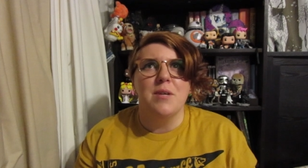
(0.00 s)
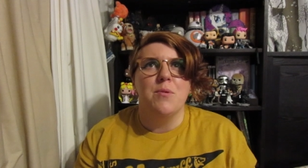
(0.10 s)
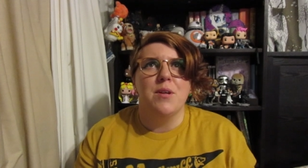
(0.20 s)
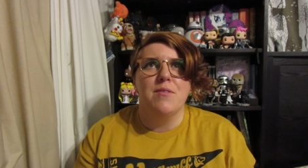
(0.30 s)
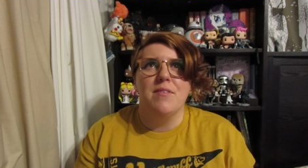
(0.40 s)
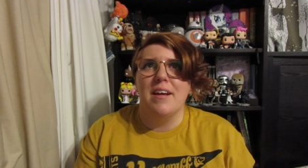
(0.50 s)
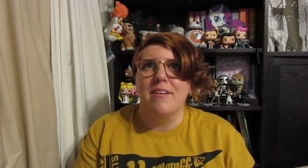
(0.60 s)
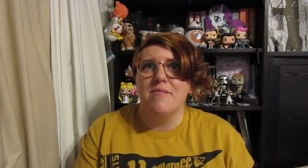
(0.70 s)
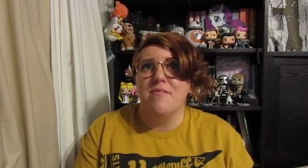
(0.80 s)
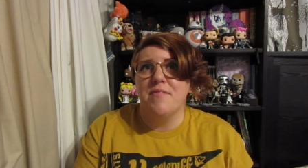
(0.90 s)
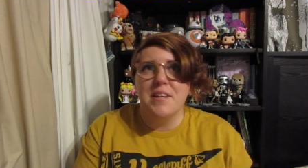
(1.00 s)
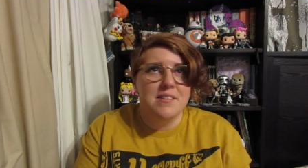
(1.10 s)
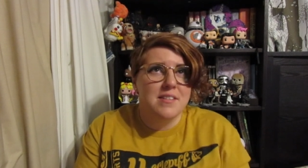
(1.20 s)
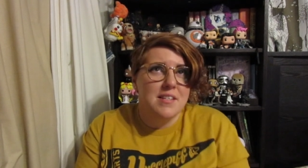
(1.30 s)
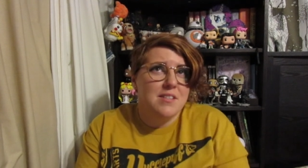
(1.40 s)
think would have like
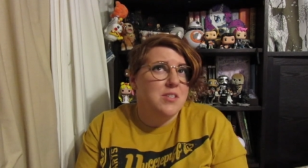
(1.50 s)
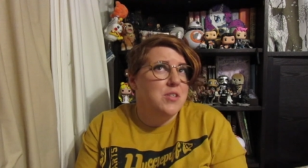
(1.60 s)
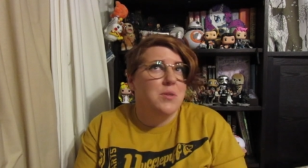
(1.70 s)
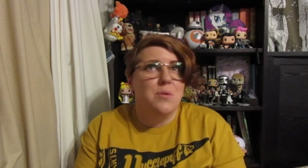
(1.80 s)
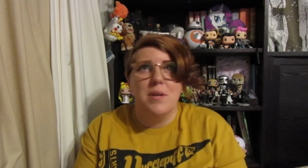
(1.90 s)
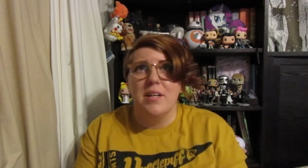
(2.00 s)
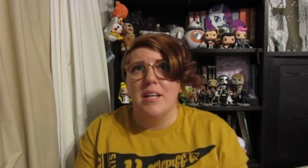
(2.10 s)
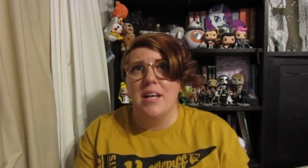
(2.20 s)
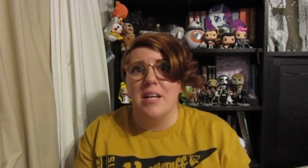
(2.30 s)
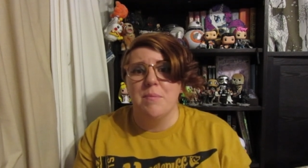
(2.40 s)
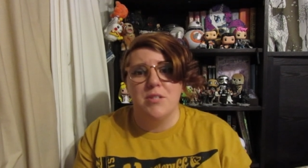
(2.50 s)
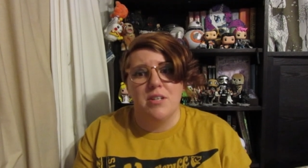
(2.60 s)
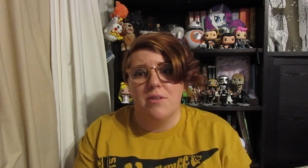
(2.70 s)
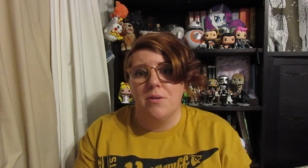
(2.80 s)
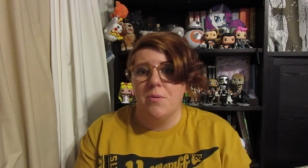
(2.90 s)
fixed Season 2 in any
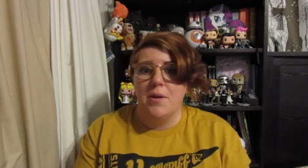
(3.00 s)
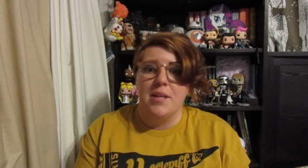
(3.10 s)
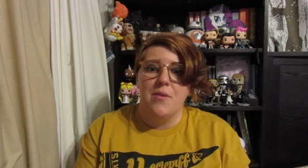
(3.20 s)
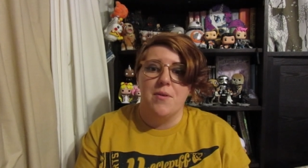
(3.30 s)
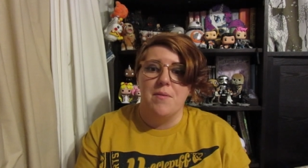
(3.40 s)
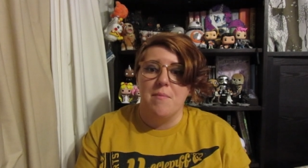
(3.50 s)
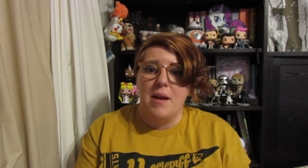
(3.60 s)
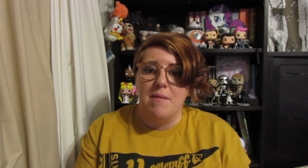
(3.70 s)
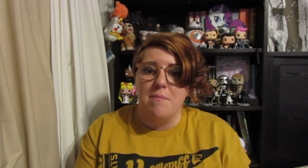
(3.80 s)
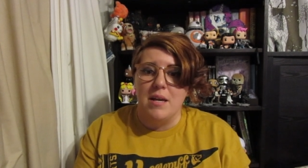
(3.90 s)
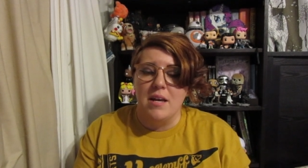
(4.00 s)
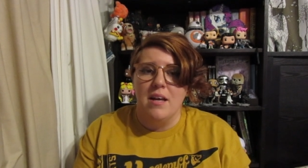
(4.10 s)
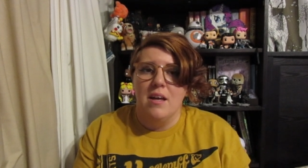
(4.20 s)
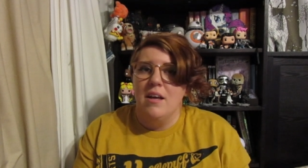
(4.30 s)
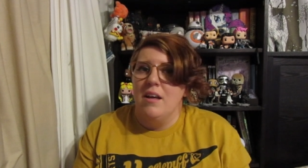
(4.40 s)
particular way that would have made me
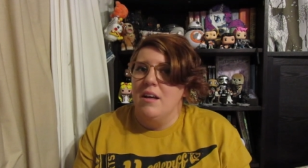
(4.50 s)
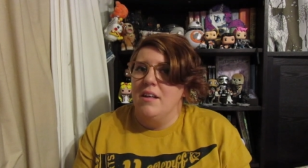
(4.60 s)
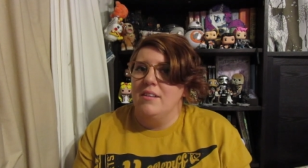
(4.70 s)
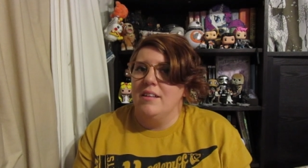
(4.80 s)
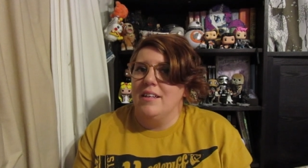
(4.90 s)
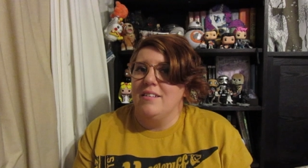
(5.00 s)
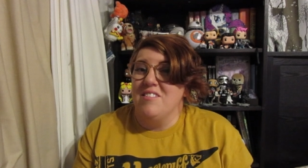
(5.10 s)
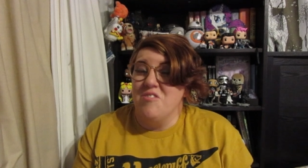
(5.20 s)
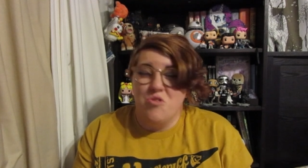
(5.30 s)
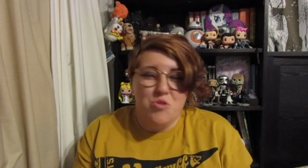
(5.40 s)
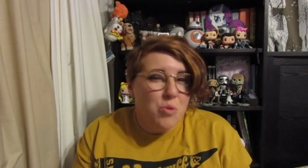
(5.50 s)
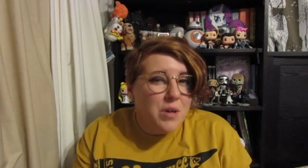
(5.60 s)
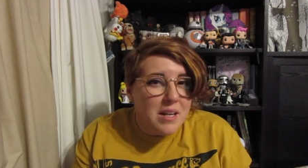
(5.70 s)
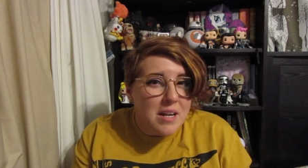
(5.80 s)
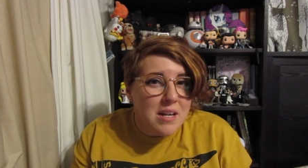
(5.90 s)
like
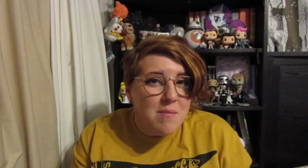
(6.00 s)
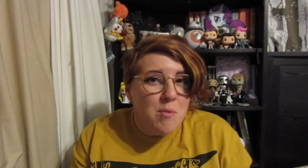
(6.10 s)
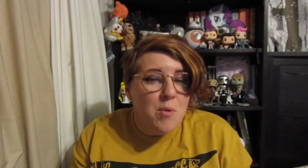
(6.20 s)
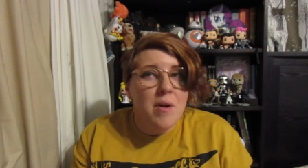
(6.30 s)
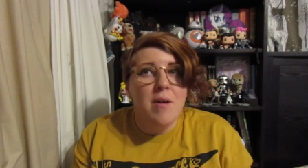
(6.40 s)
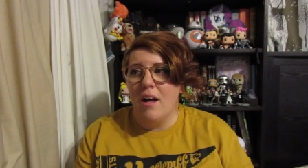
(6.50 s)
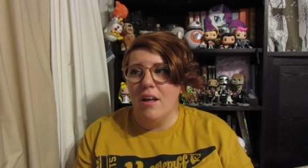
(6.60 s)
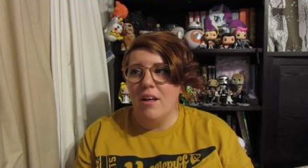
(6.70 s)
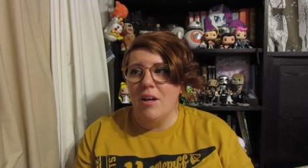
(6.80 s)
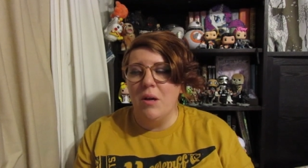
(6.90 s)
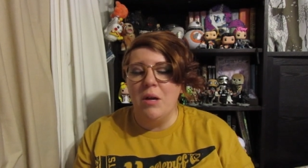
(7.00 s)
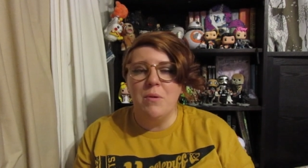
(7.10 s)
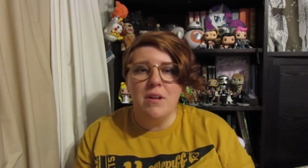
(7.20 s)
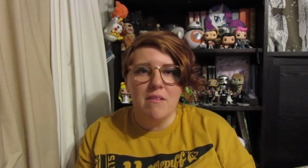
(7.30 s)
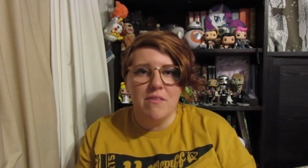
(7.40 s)
enjoy it anymore. It
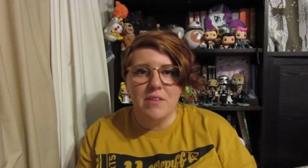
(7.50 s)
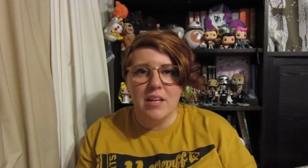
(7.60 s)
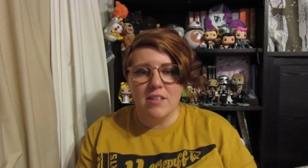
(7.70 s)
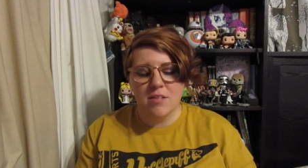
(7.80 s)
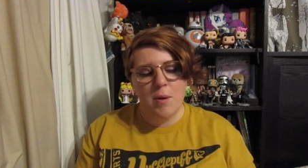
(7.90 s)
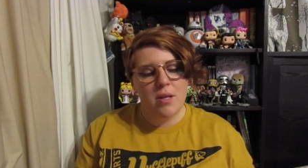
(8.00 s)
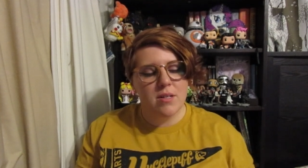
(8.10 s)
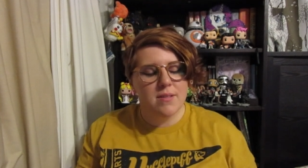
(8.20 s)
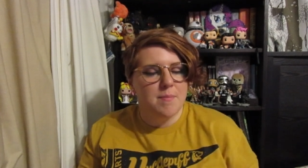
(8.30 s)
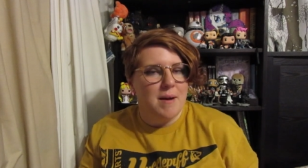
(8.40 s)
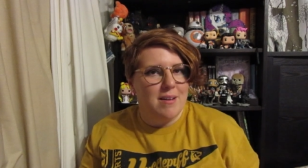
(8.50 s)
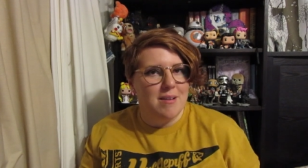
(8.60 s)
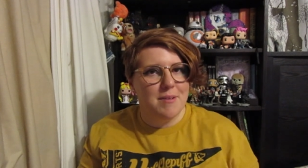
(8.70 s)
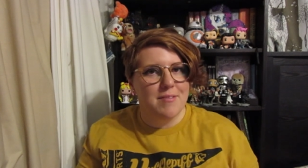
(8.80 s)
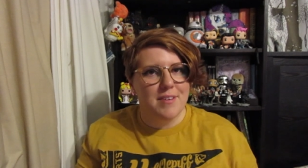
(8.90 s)
would have left like a small little smile
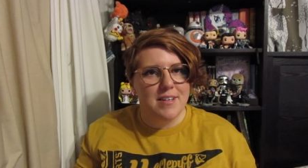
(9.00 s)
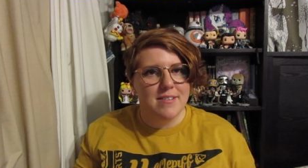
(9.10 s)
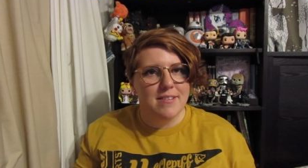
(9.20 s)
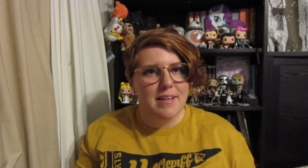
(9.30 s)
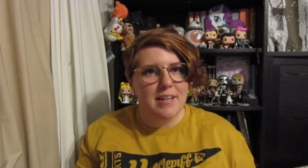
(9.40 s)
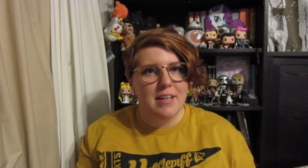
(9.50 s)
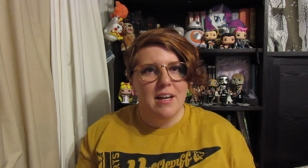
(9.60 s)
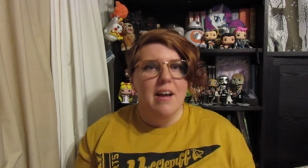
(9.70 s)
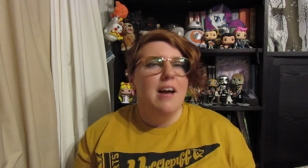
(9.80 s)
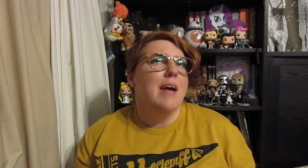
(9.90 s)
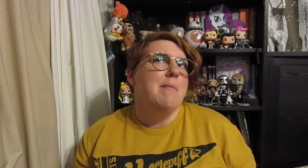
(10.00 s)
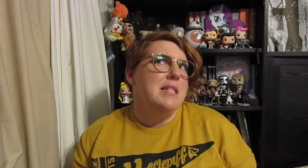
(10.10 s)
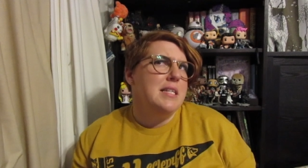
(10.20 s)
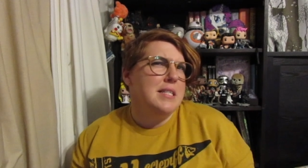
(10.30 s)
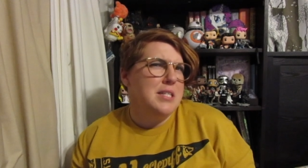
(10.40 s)
on my face. Like, I
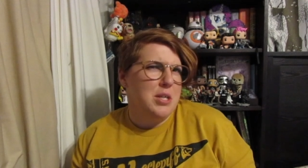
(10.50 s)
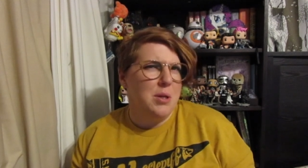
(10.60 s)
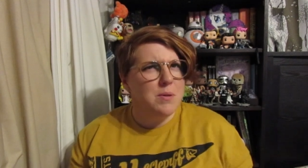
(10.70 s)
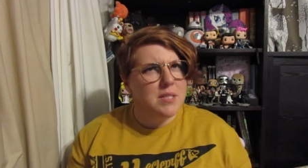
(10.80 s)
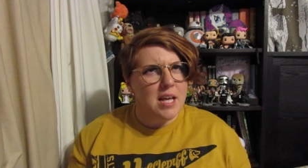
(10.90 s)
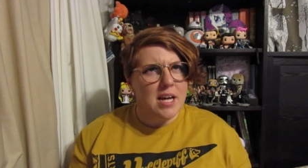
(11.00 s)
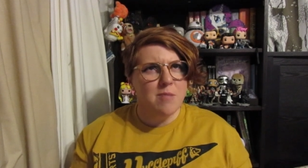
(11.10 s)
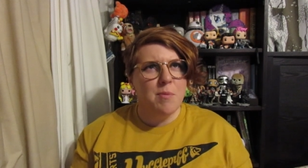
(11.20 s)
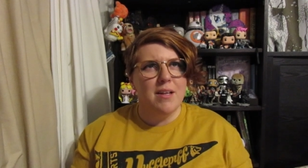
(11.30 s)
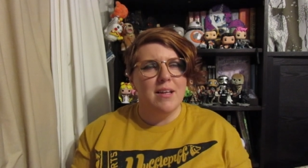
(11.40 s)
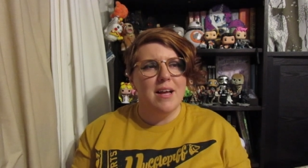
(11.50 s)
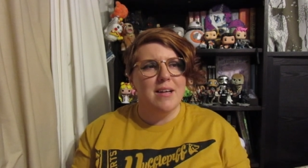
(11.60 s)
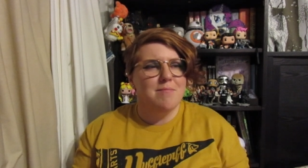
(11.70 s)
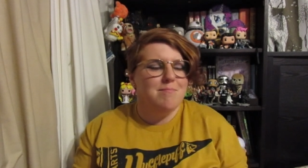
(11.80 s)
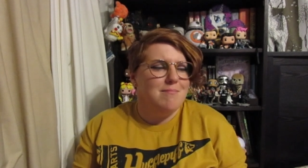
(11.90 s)
mean, Season 2 sucked, but
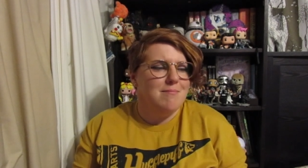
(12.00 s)
like